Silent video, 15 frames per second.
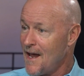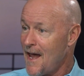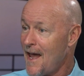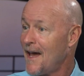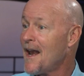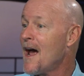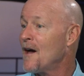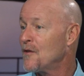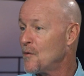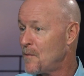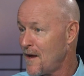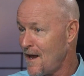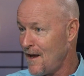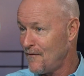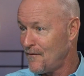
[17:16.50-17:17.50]
and how they're
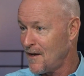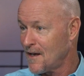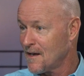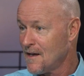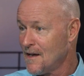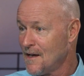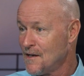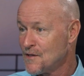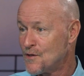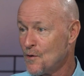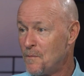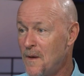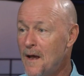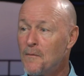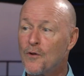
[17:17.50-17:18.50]
behaving. So
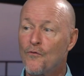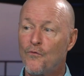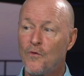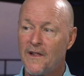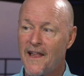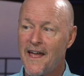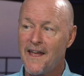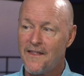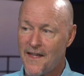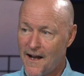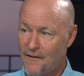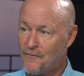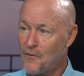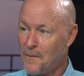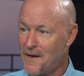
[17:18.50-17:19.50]
be able to relay that
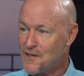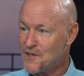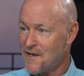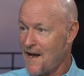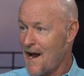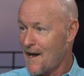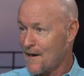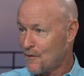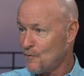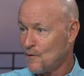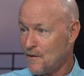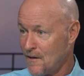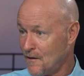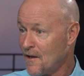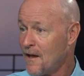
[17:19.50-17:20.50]
information
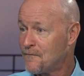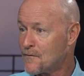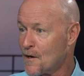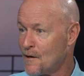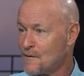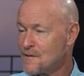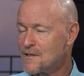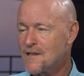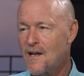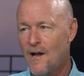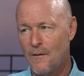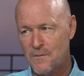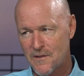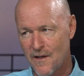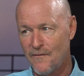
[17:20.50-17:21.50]
accurately to lifeguards
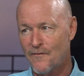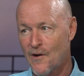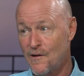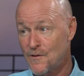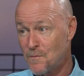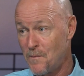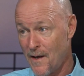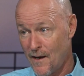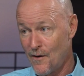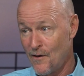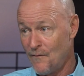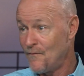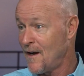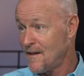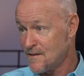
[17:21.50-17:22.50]
helps lifeguards better
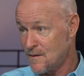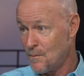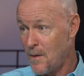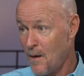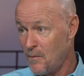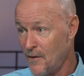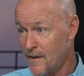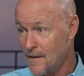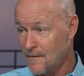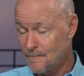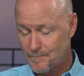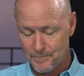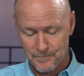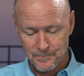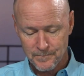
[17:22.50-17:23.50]
advise the public.
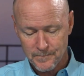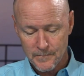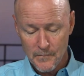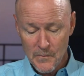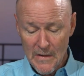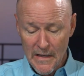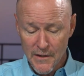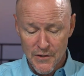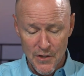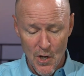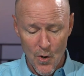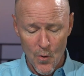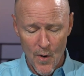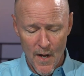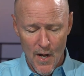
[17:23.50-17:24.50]

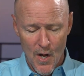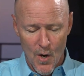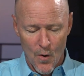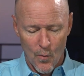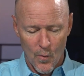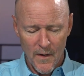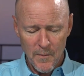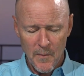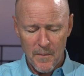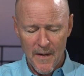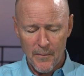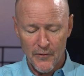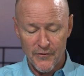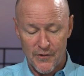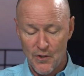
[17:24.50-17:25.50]
So what
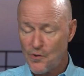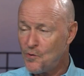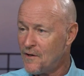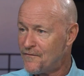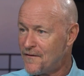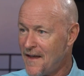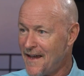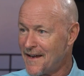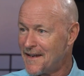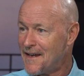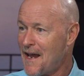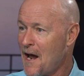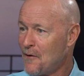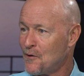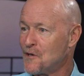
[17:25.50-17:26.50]
people do if they
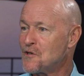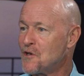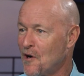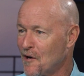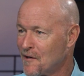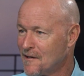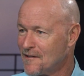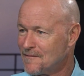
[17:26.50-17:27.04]
encounter sharks.